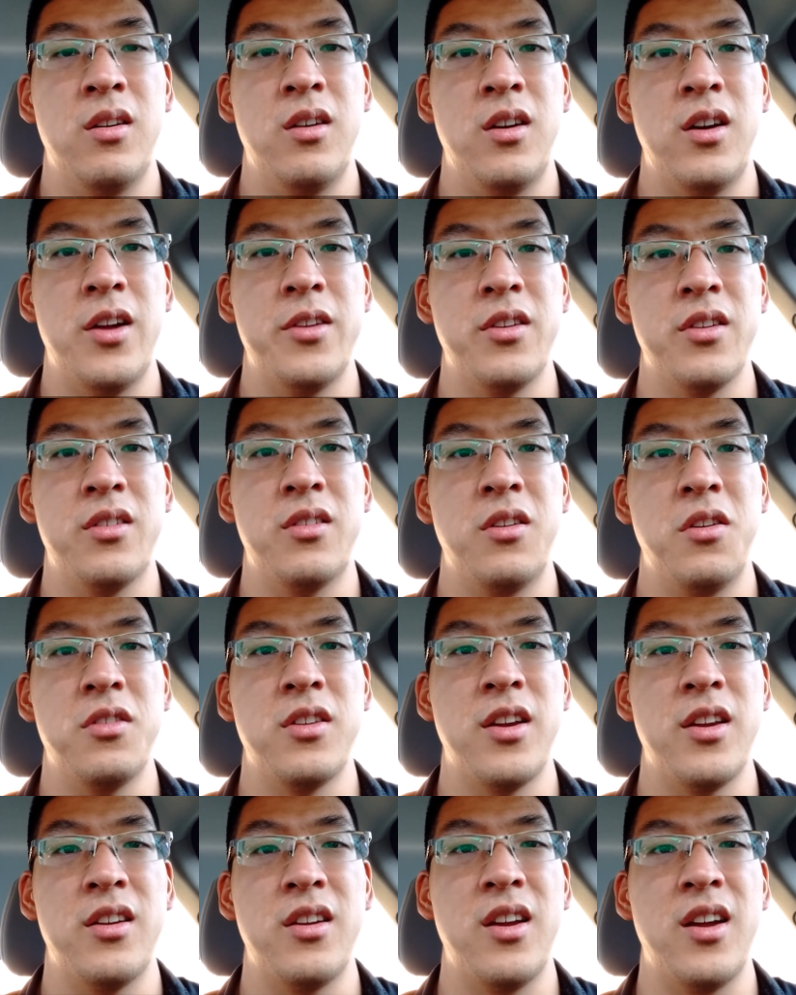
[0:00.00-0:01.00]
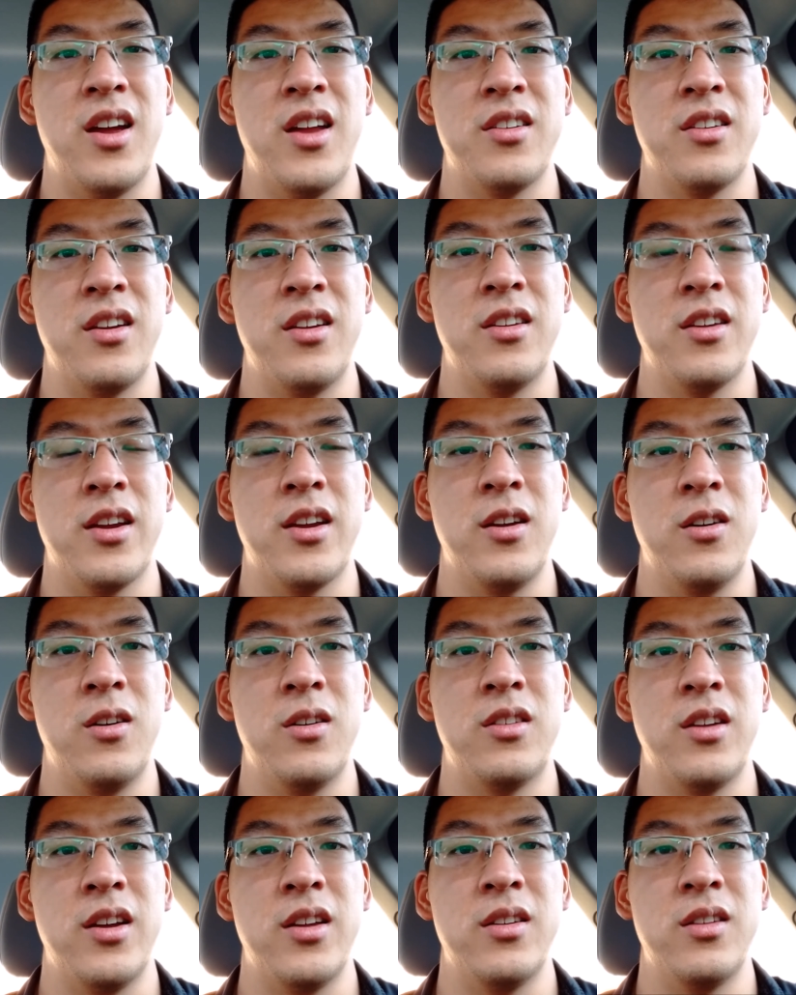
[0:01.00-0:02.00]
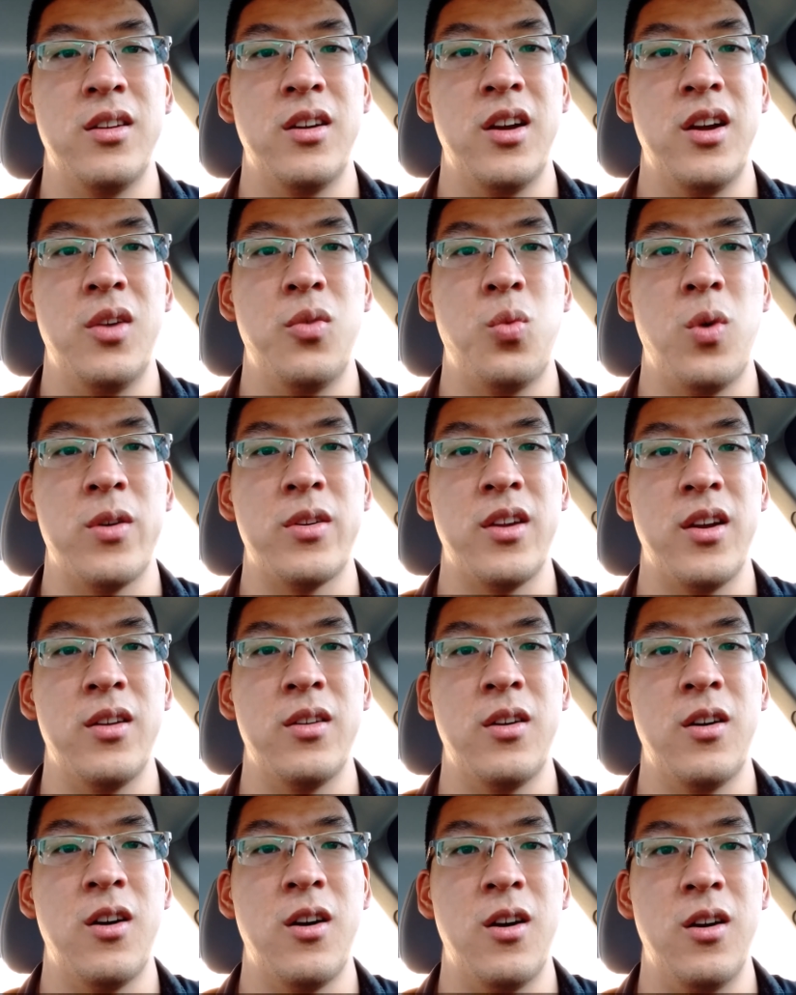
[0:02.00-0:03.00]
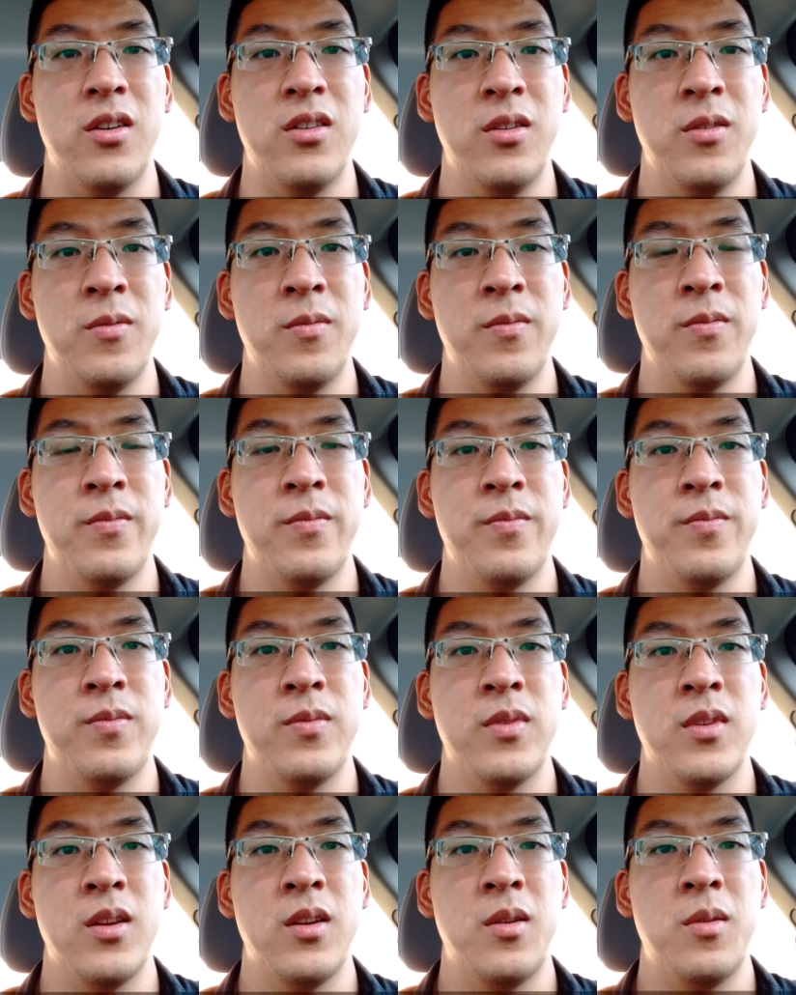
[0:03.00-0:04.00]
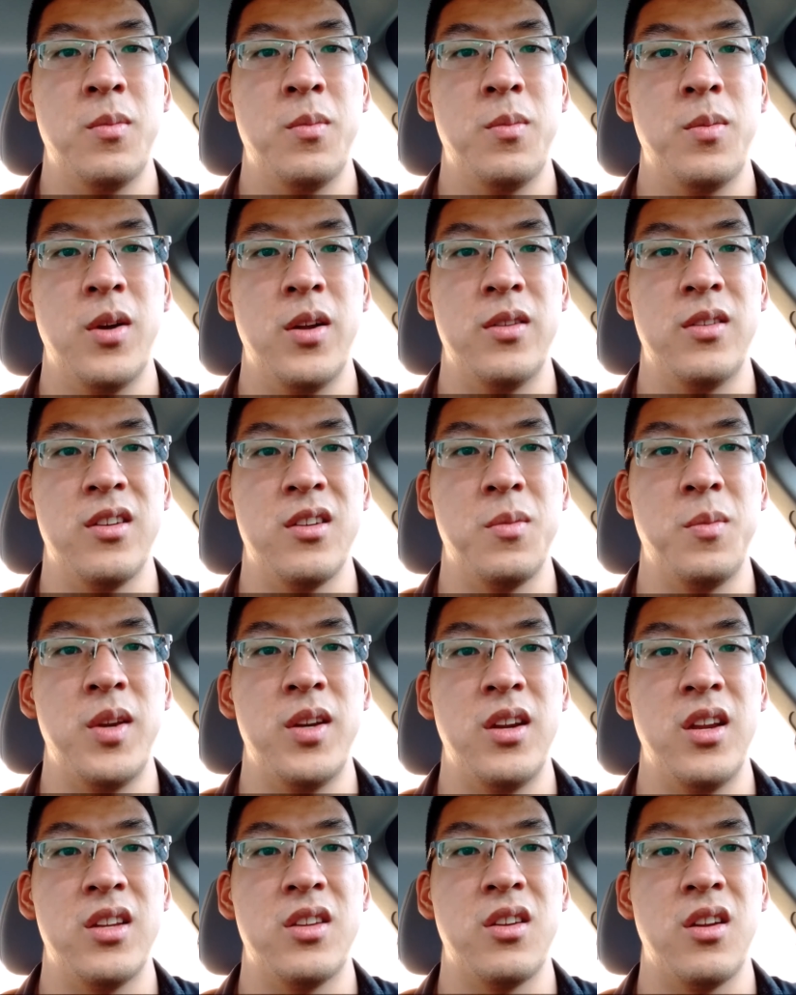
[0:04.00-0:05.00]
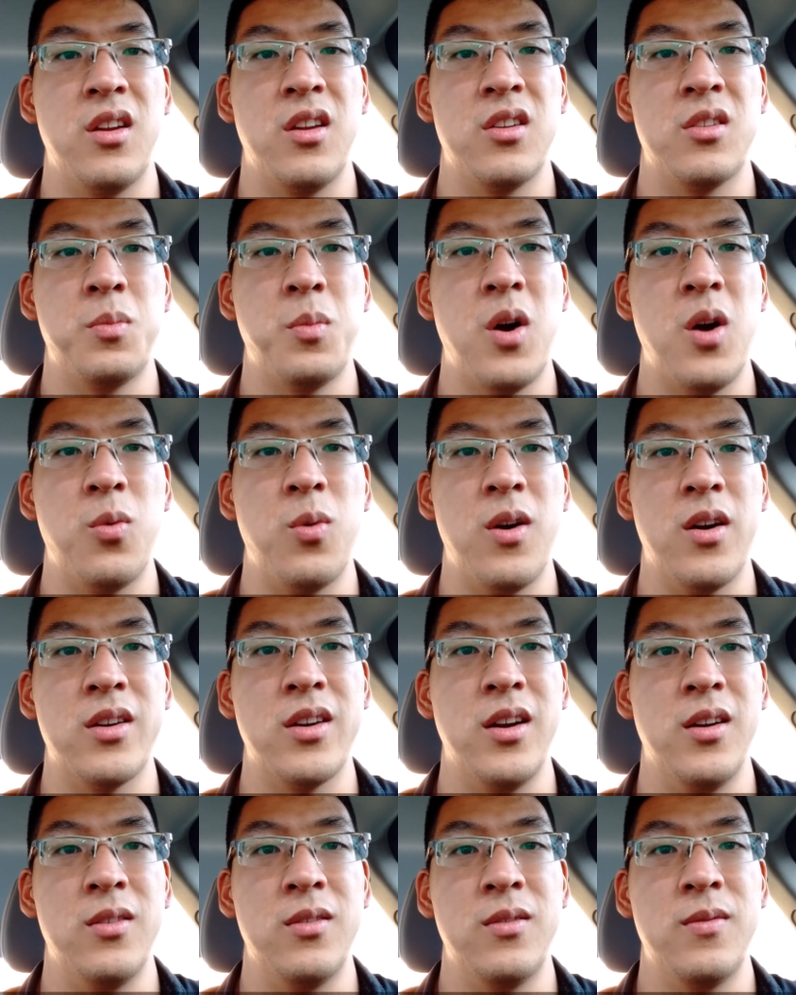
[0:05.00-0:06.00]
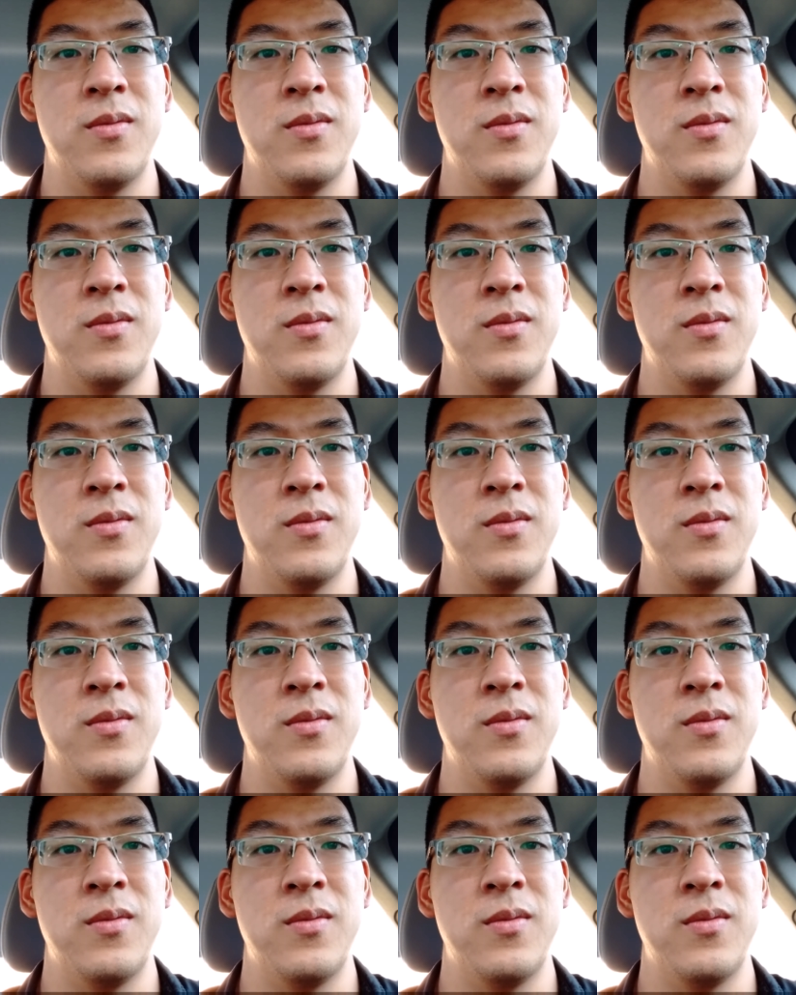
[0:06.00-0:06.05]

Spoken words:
I just use that as an indicator that I worked out hard, but it doesn't mean it's a smart workout.